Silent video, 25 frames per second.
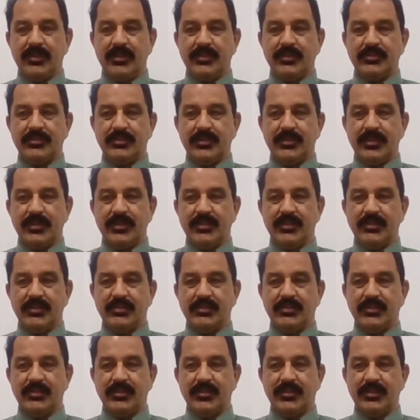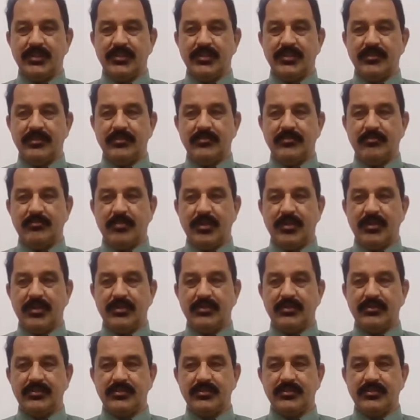as there is a little
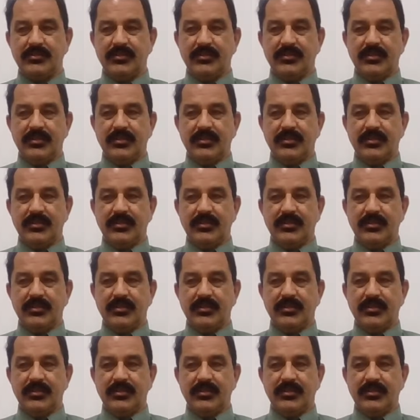points